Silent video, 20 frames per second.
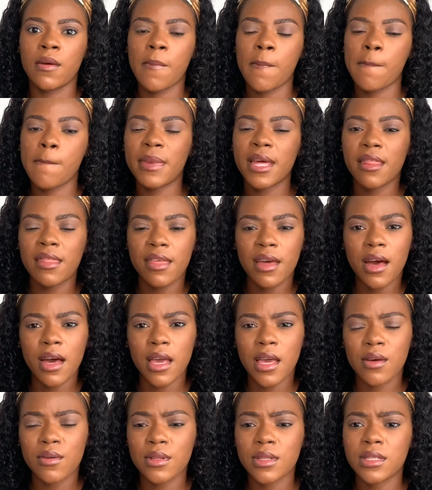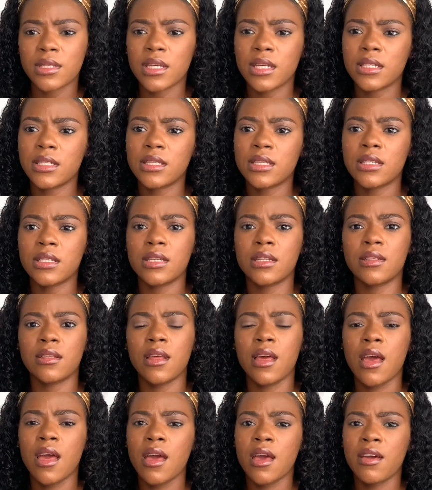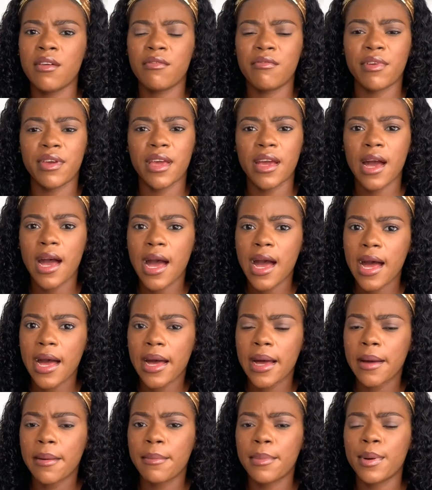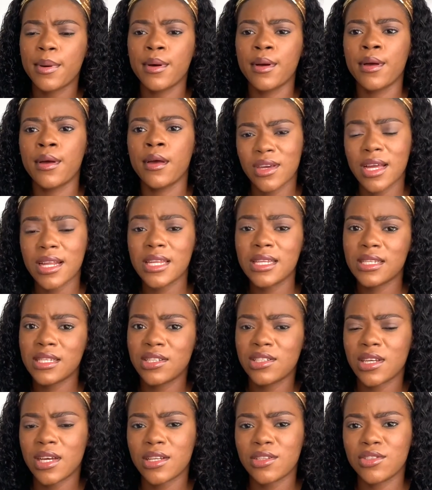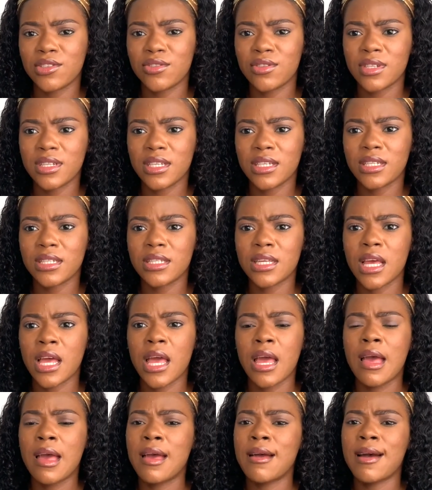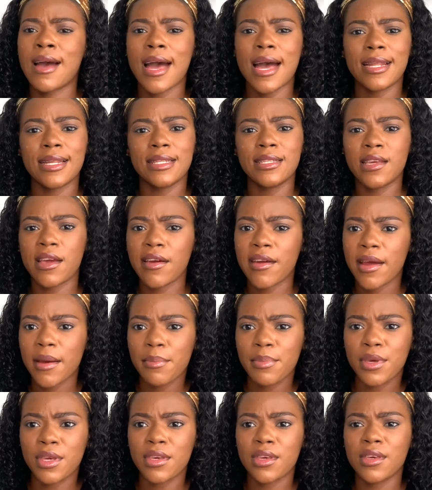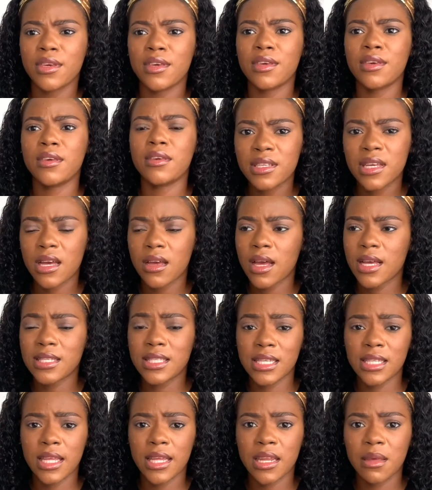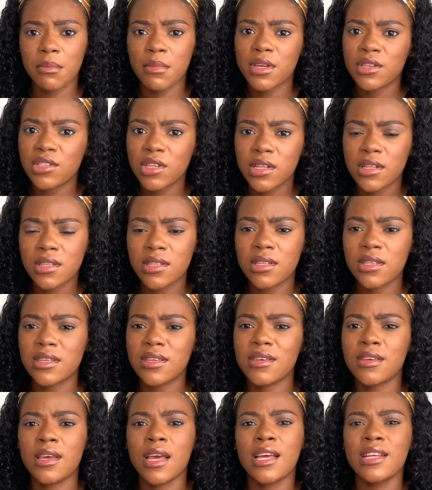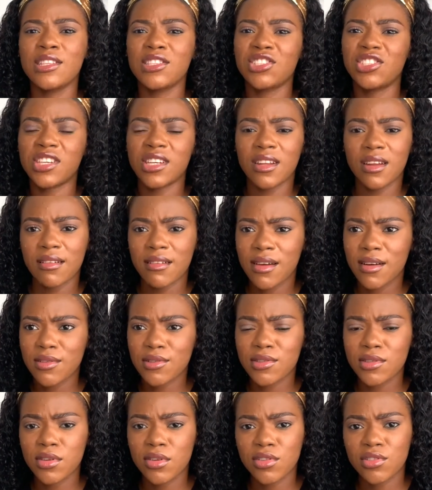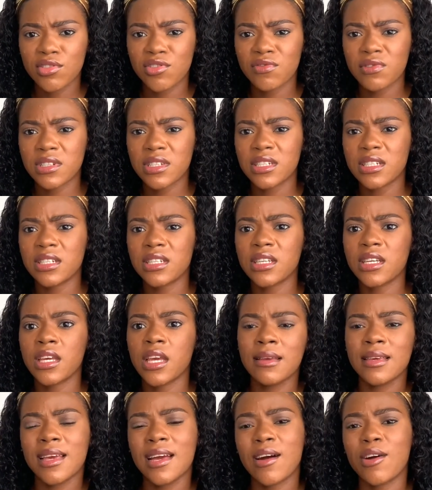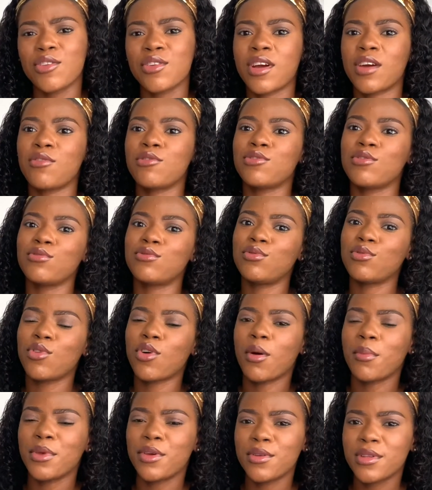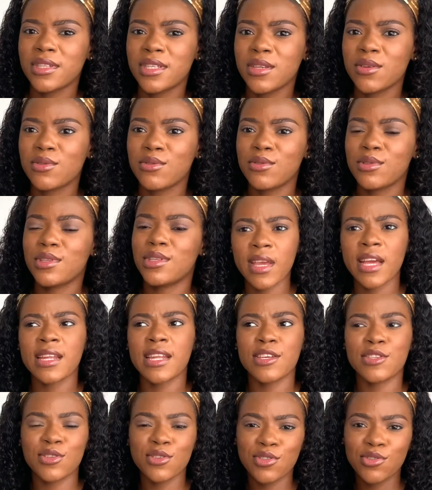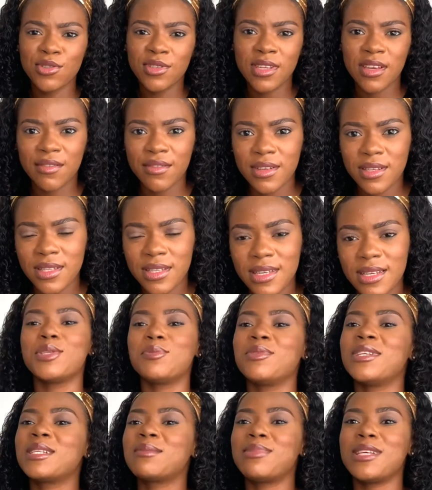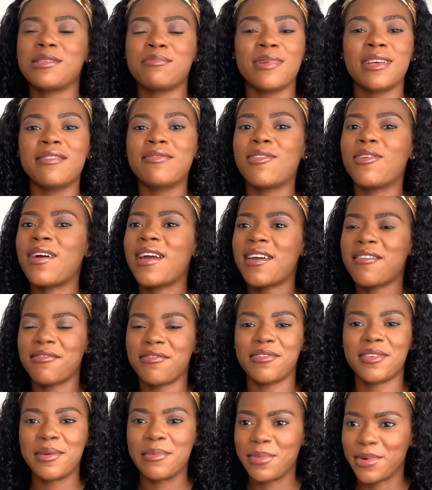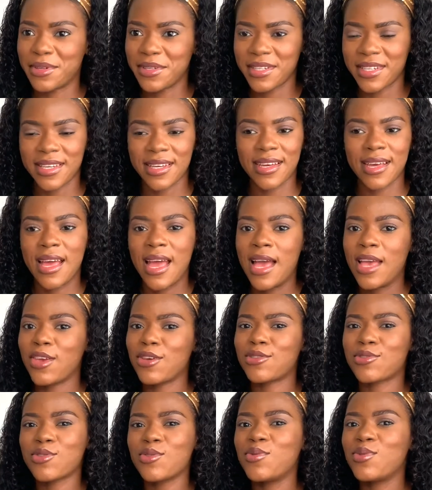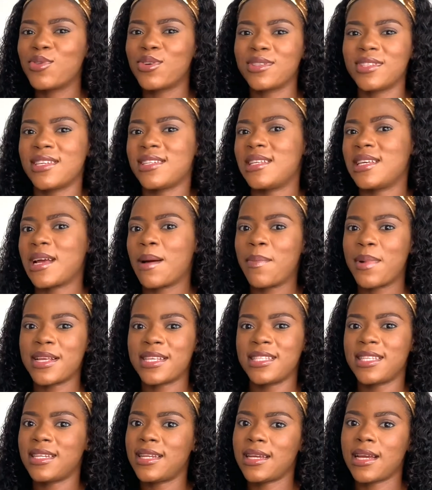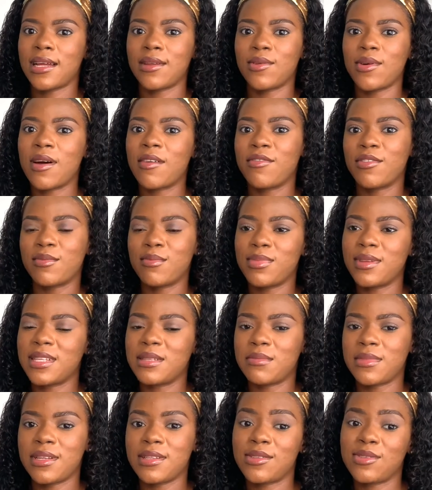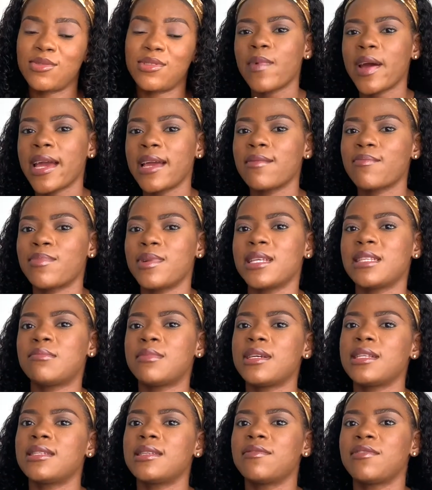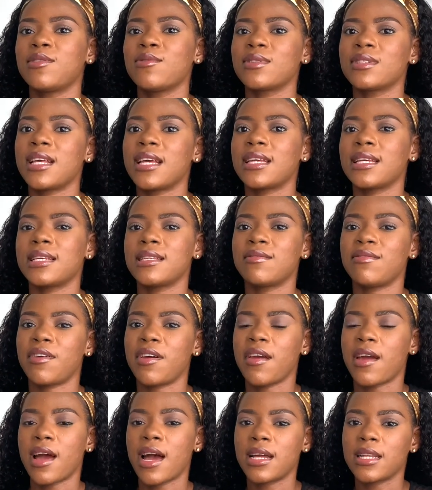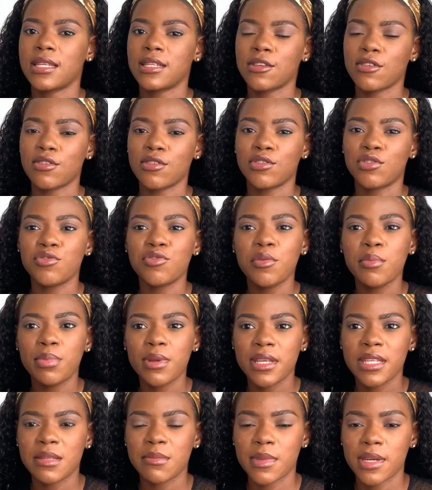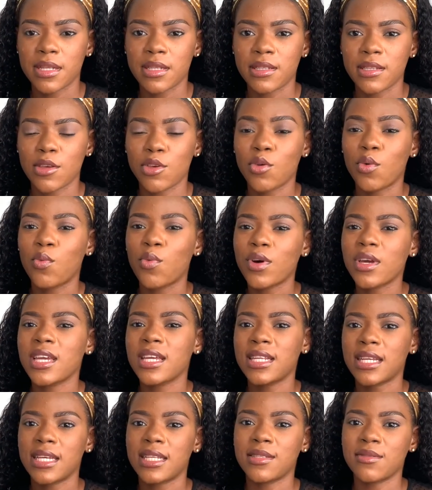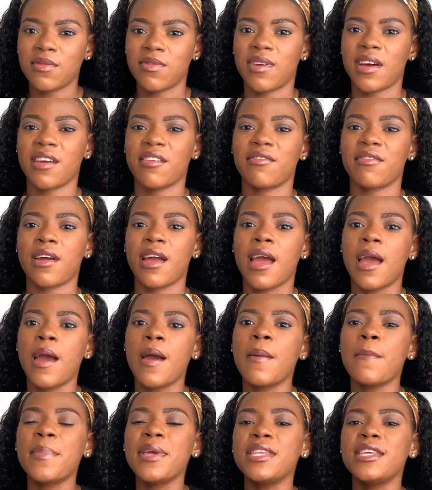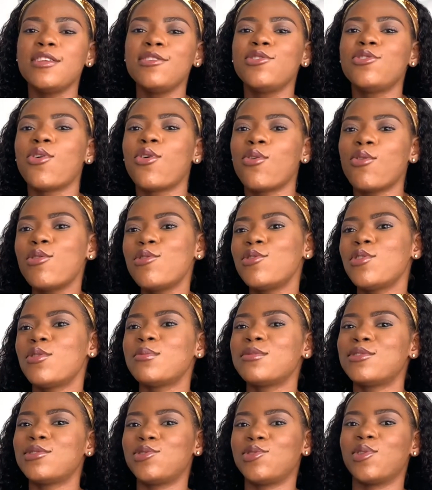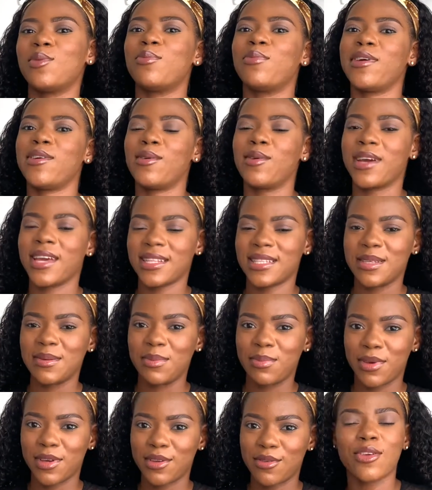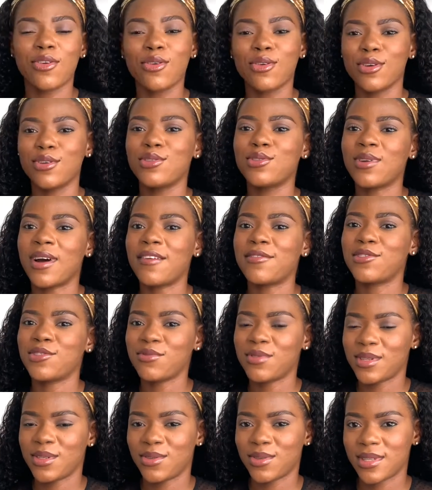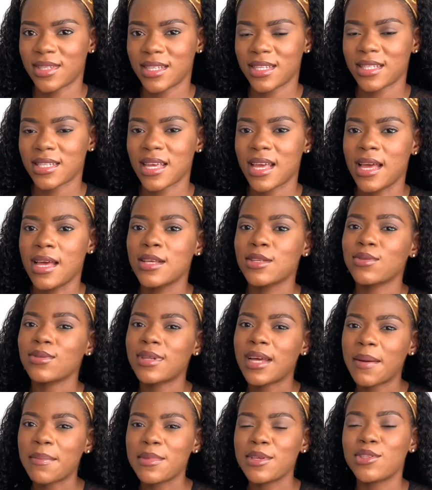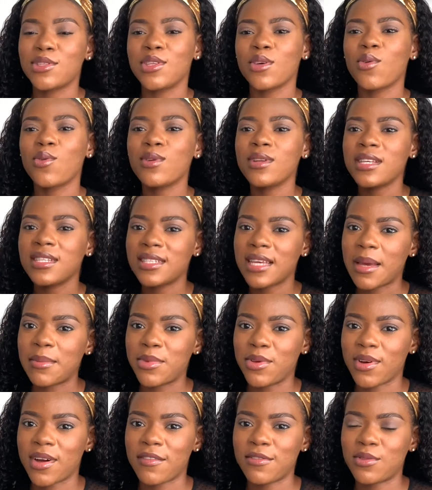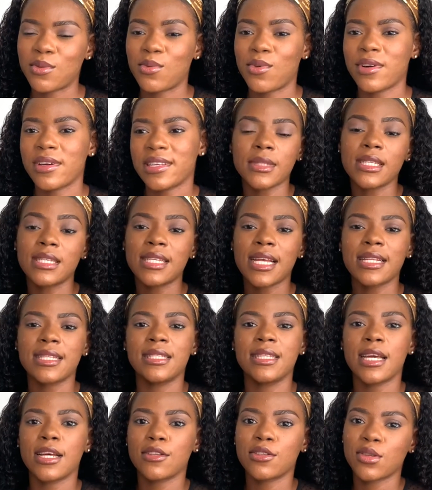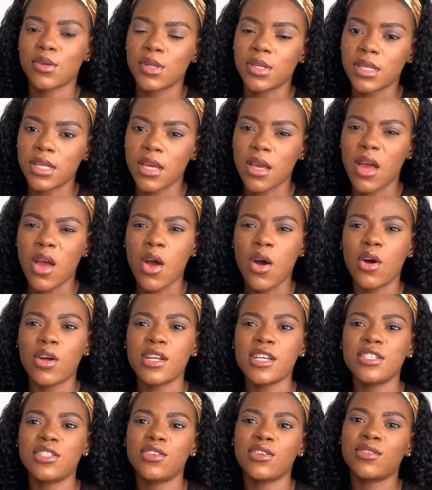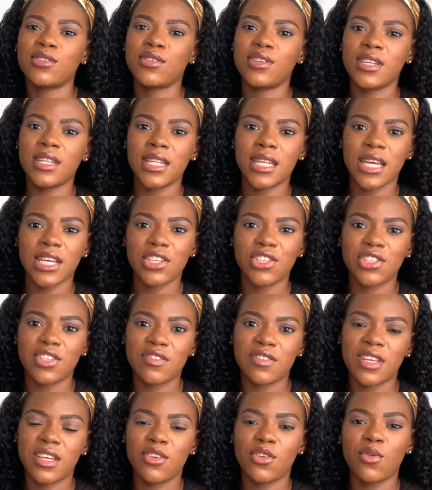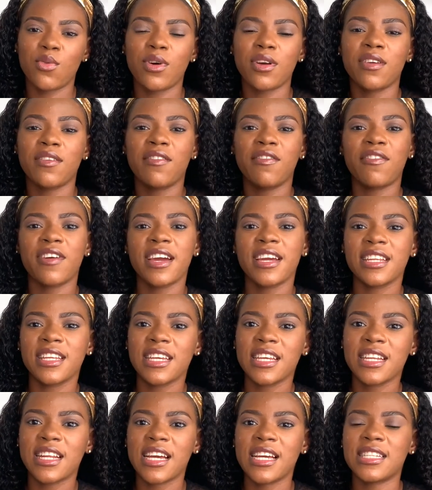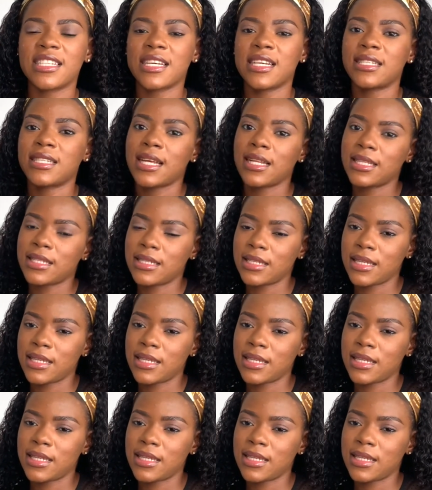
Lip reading: mental health setting, rehab, early discharge unit, hand therapy, accident and emergency, general surgery. Yeah, or you can also do community OT. The social services displacement for everybody. Your school will not take the capacity that they can now afford placement. Why placement feels like it's very hard is because during placement you're working 9 to 5. Meaning your own normal job where you're getting paid, you're going to have to reduce it. So that means the only time you have to work is Saturday and Sunday. Unless you're doing night shift, then you're working Friday night and Saturday